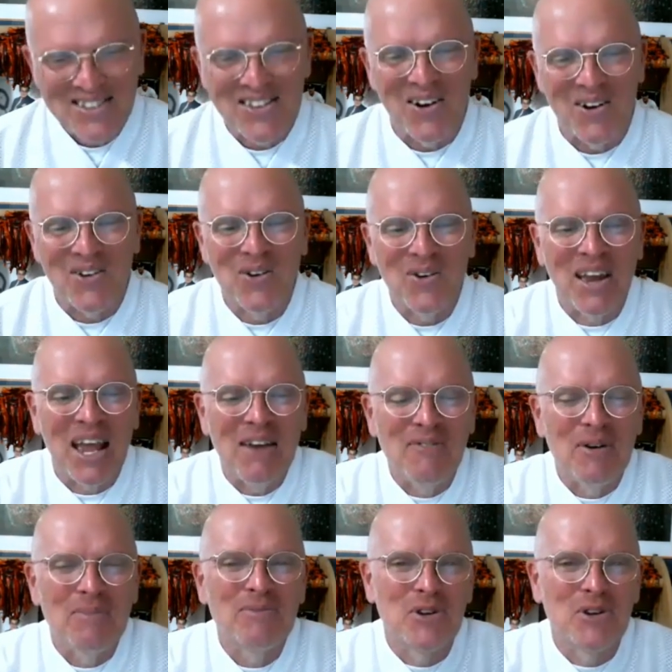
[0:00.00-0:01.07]
So you gave
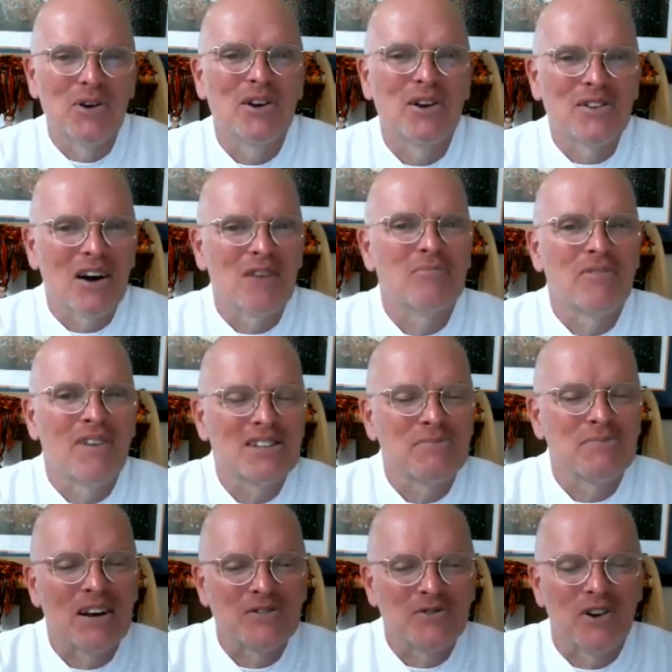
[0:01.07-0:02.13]
up two of your top
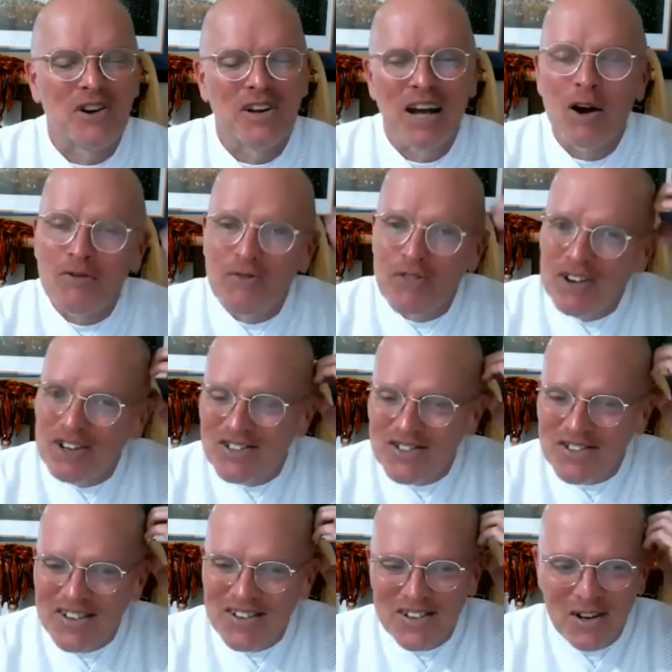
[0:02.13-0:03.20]
prospects for a guy who finished the
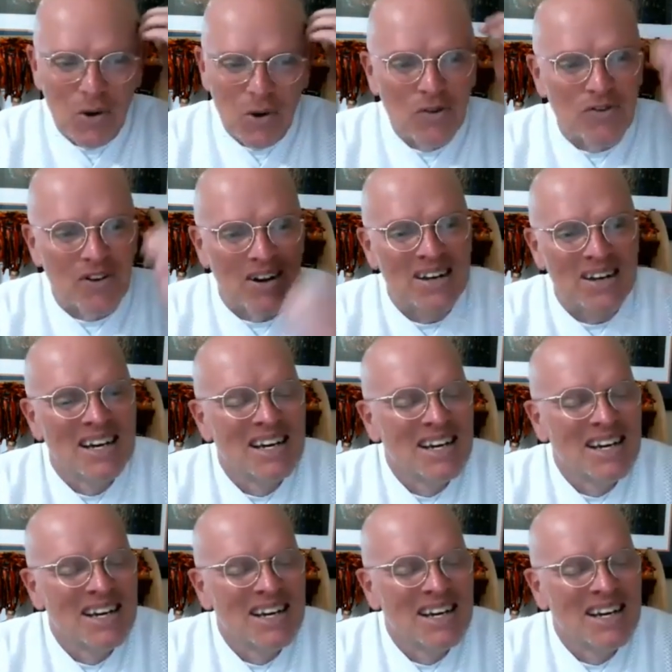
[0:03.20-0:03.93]
season in Norfolk.